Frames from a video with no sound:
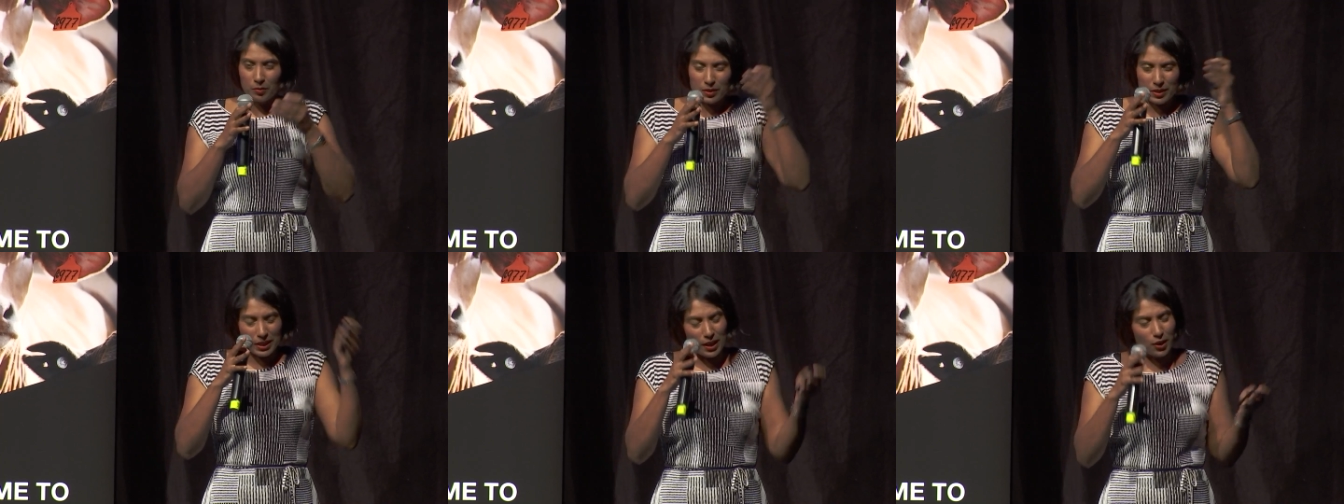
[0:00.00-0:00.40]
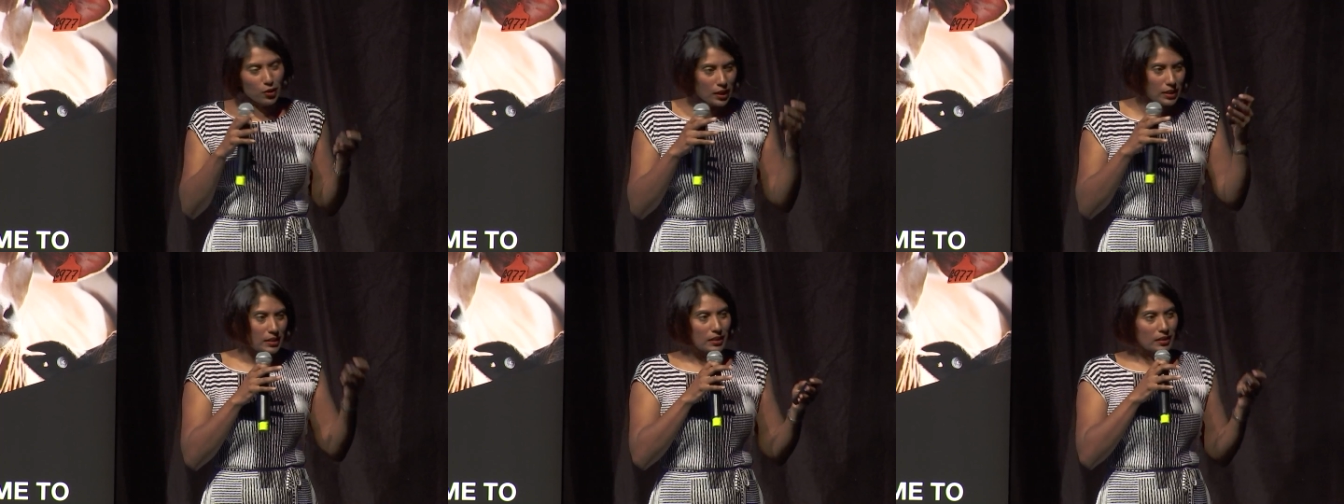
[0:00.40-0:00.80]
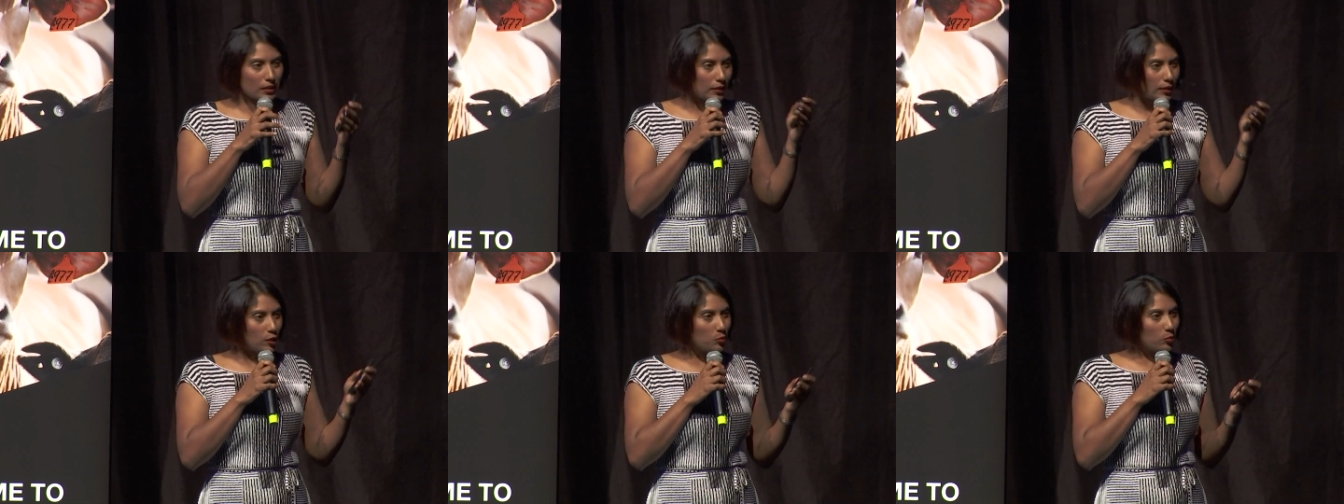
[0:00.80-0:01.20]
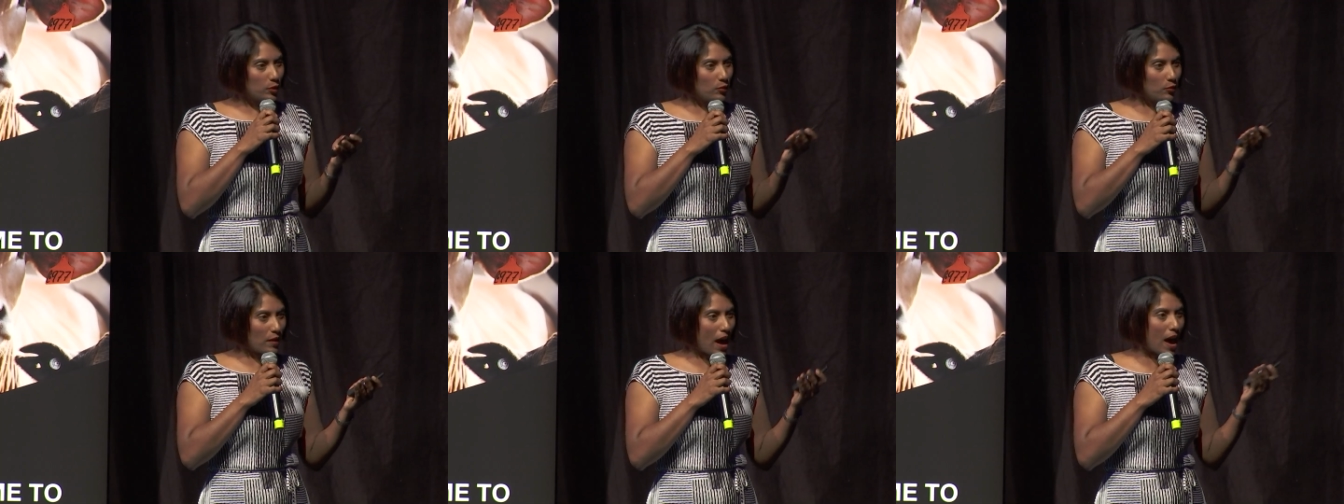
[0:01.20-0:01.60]
Decreasing a little bit
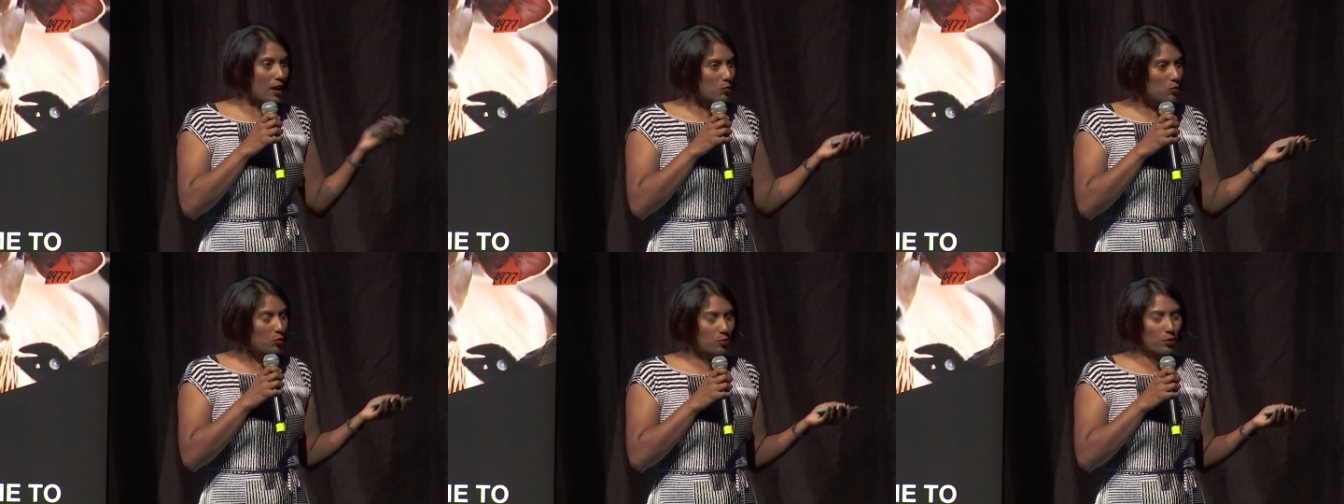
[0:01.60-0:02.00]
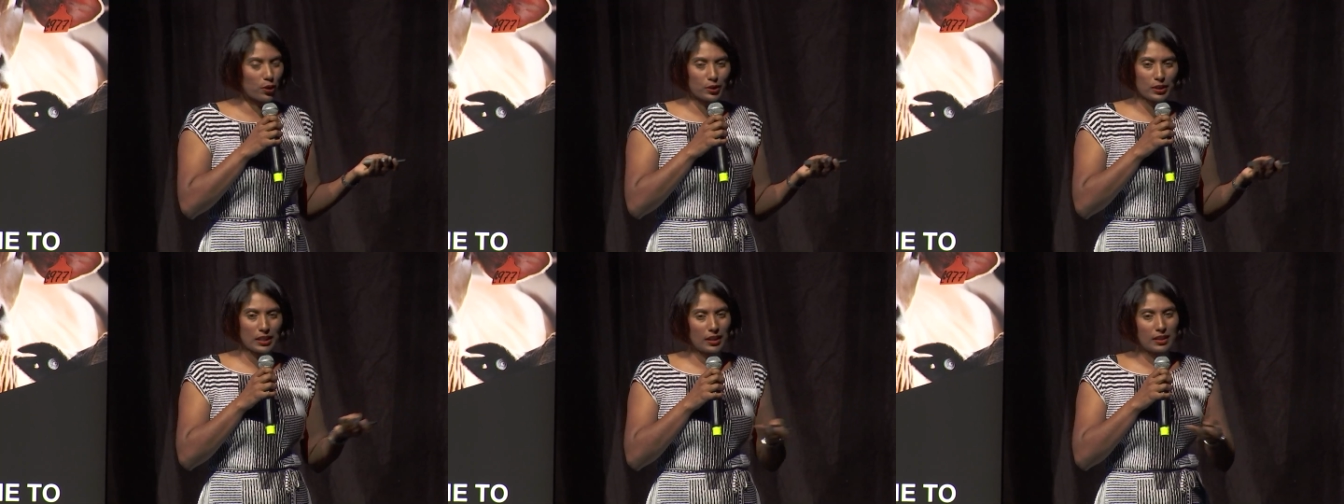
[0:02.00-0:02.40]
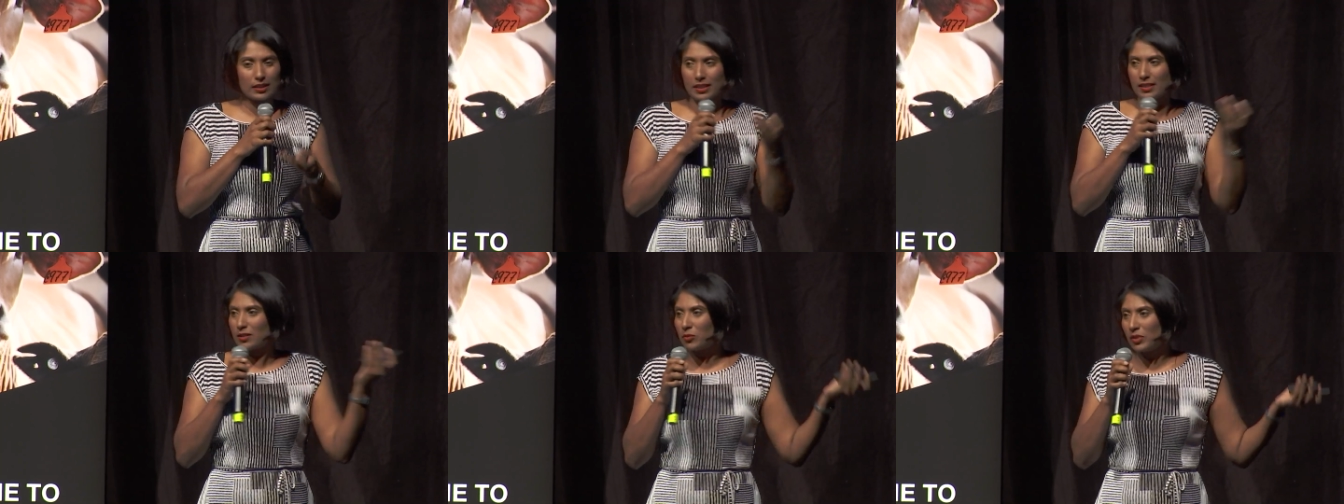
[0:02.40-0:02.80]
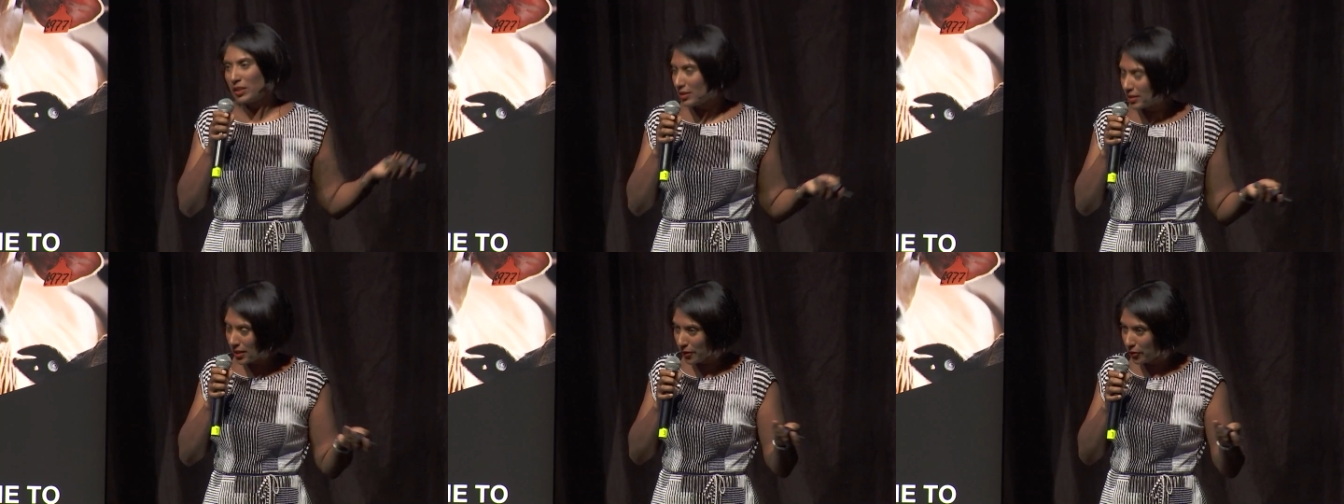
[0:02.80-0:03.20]
of animal protein doesn't mean
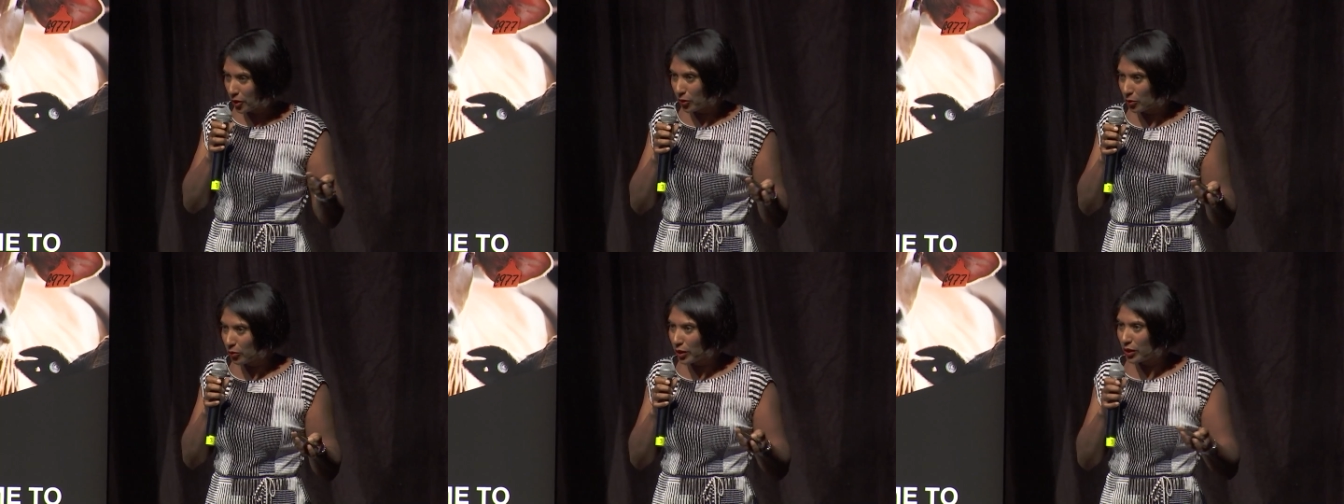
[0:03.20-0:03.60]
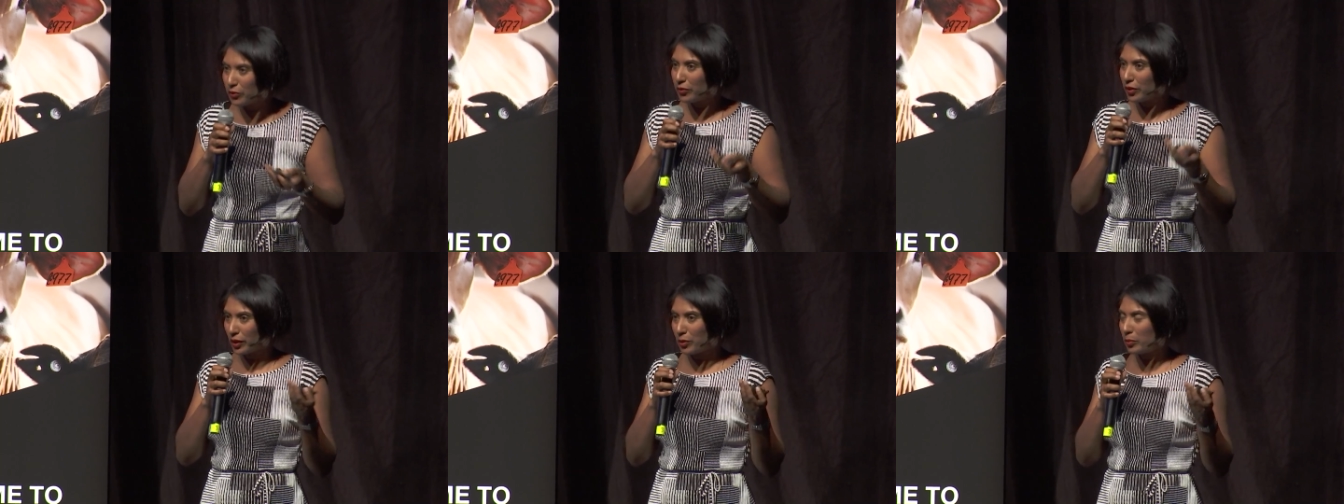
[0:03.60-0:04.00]
to say I've got rid of it